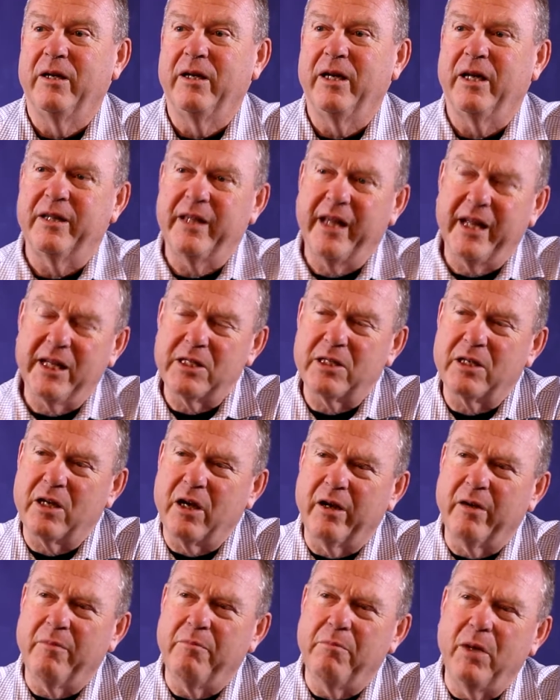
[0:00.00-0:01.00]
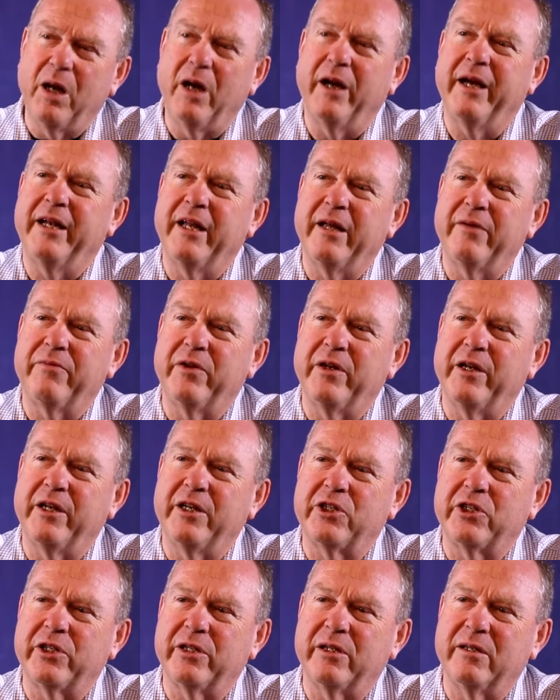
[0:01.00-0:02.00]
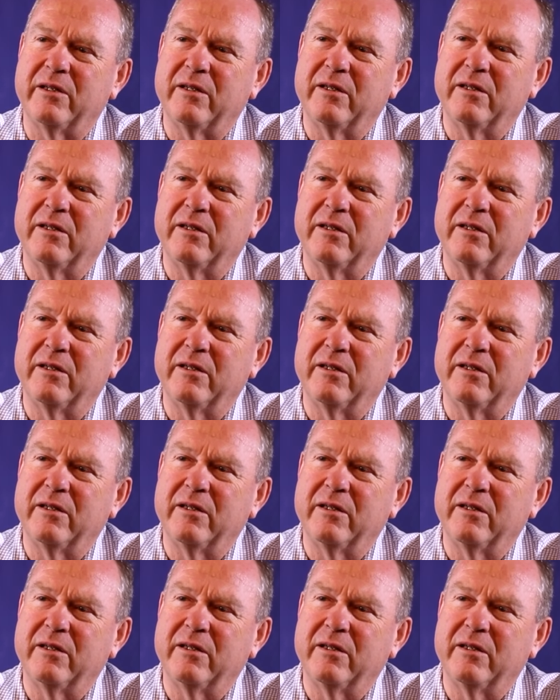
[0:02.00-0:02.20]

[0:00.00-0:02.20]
Now that's kind of my definition